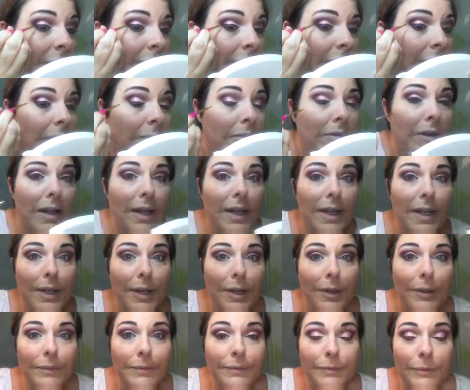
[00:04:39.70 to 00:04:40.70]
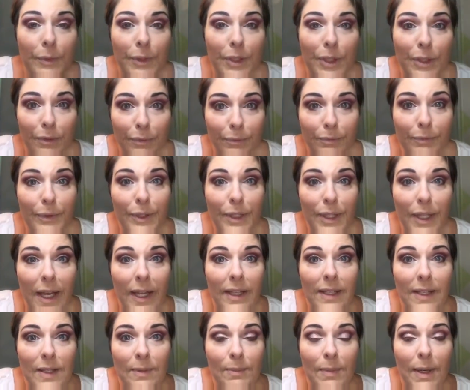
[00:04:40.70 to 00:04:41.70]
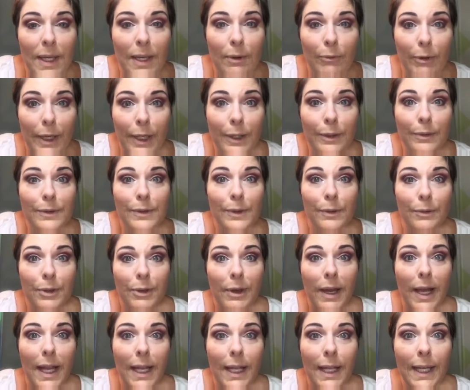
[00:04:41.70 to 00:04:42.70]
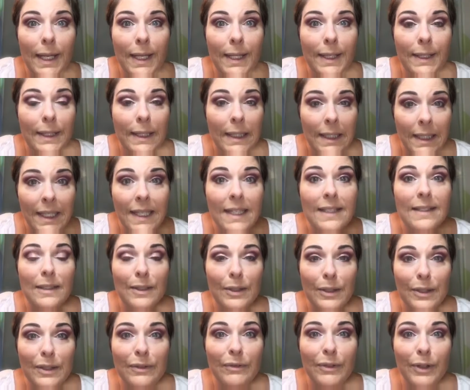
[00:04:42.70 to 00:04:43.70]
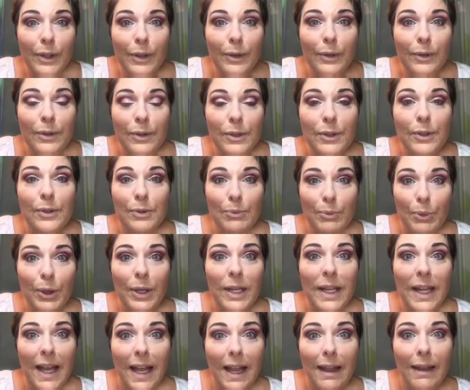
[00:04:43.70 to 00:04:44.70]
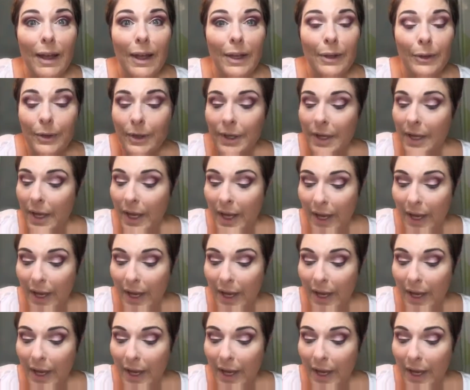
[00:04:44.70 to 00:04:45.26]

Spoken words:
I ain't gonna lie, y'all, when you got this many wrinkles on your eyelid, it's a little difficult to do some pretty eyeliner.